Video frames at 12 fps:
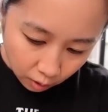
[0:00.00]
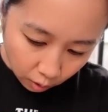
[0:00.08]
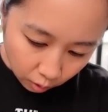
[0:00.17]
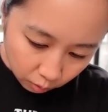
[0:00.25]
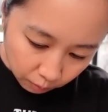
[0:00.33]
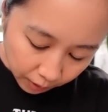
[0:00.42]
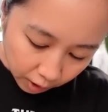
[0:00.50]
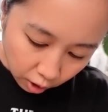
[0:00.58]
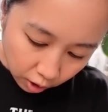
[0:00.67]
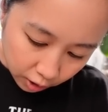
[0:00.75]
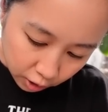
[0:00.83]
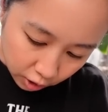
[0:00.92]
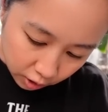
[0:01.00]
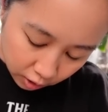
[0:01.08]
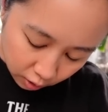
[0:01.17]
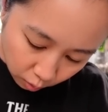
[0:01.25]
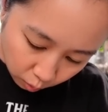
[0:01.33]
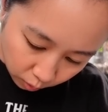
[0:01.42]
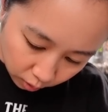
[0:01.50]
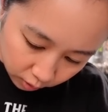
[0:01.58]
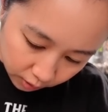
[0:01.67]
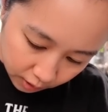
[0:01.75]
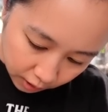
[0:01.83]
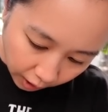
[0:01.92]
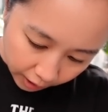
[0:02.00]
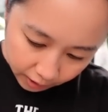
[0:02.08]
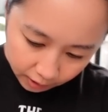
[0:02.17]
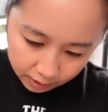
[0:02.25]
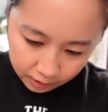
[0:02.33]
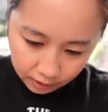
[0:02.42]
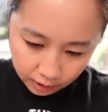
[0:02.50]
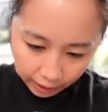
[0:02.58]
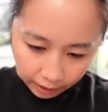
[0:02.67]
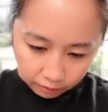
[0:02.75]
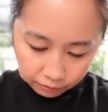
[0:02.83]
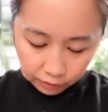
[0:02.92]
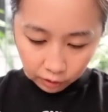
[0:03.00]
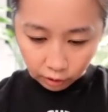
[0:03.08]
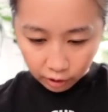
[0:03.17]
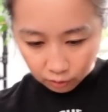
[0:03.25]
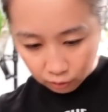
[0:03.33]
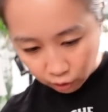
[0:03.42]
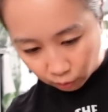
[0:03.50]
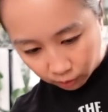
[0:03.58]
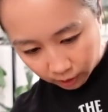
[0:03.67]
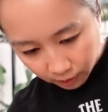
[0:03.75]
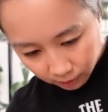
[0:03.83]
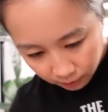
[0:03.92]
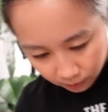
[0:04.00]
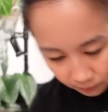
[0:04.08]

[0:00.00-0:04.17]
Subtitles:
Oh my gosh, this is the world's tiniest caterpillar. Are you joking?